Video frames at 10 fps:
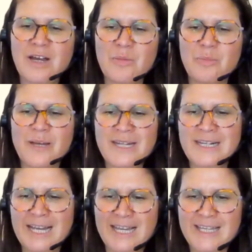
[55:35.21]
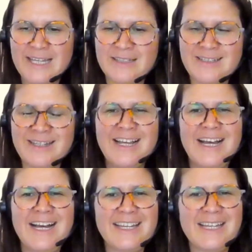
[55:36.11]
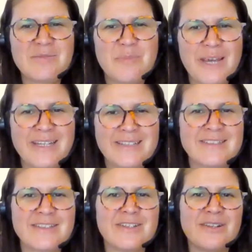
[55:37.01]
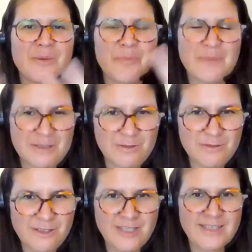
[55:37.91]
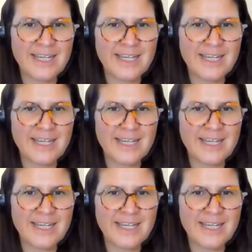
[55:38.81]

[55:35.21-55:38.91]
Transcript: a pen i can can I can paint a, a, piece of art.